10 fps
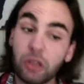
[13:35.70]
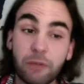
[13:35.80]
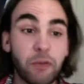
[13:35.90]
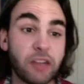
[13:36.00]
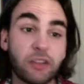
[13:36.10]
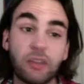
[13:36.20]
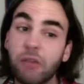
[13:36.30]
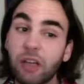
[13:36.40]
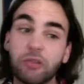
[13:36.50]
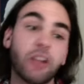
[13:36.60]
fancy
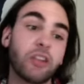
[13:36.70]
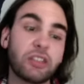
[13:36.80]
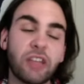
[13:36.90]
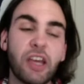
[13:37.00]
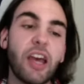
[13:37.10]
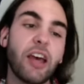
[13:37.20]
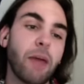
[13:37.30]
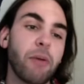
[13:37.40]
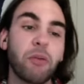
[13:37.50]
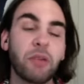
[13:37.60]
restaurant, I'd
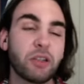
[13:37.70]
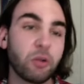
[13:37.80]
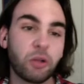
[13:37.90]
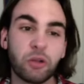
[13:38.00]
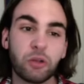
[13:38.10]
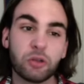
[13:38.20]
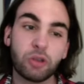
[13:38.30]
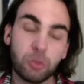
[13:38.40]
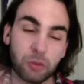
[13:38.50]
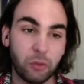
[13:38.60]
probably be like, cool,
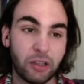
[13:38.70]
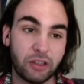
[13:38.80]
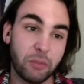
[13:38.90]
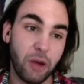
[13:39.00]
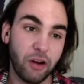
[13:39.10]
soup can wait tomorrow.